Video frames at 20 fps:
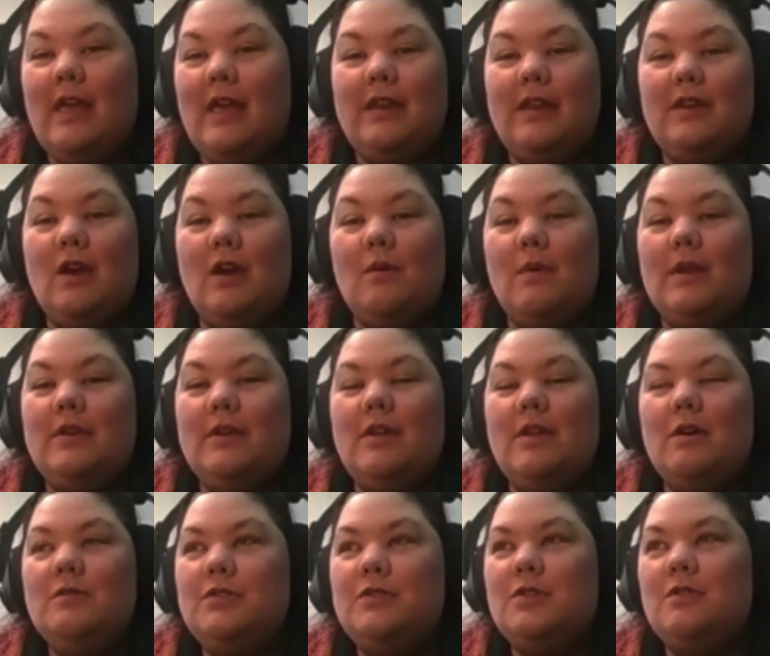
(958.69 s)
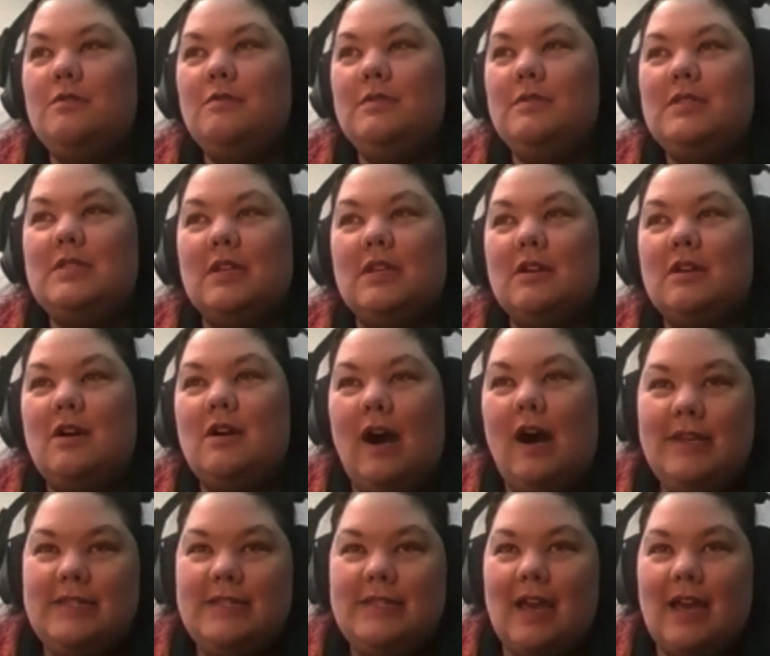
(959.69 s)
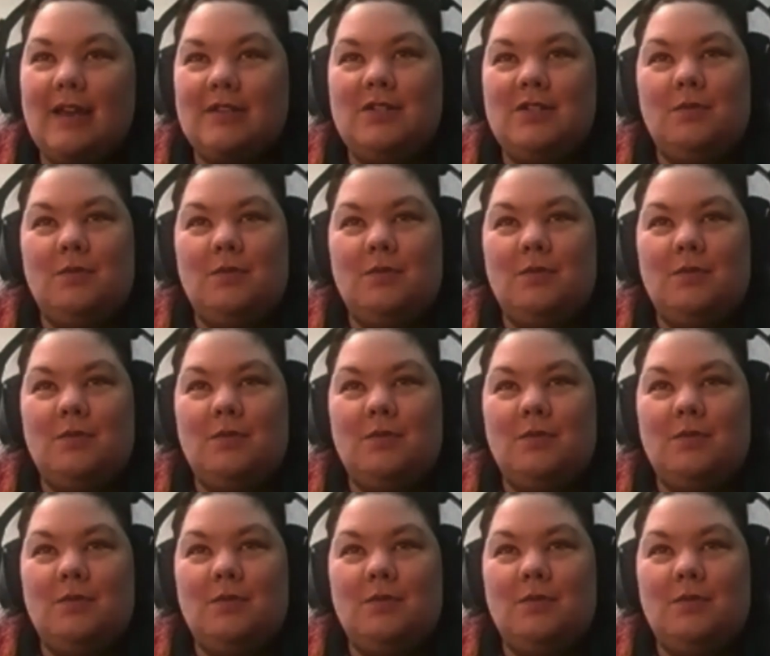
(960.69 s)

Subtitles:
and no one knows who to contact